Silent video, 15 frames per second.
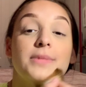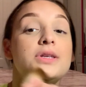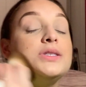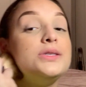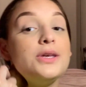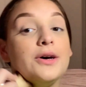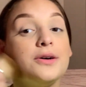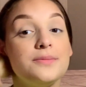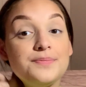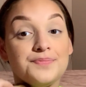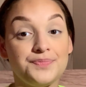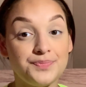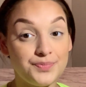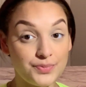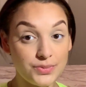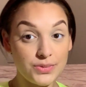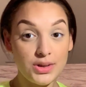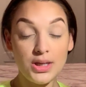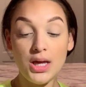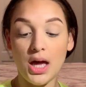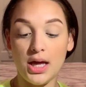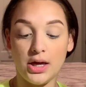So
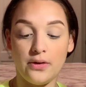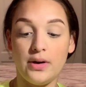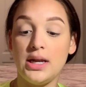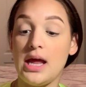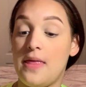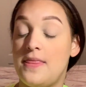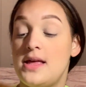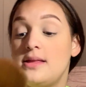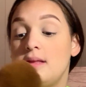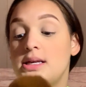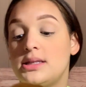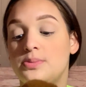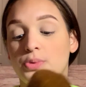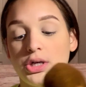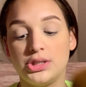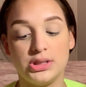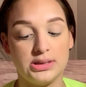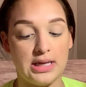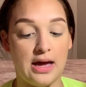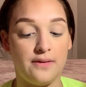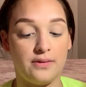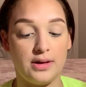I go in, and then this brush is
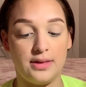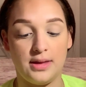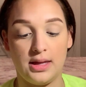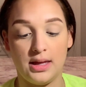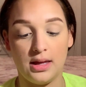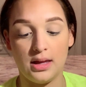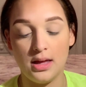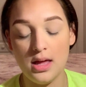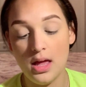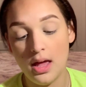everything.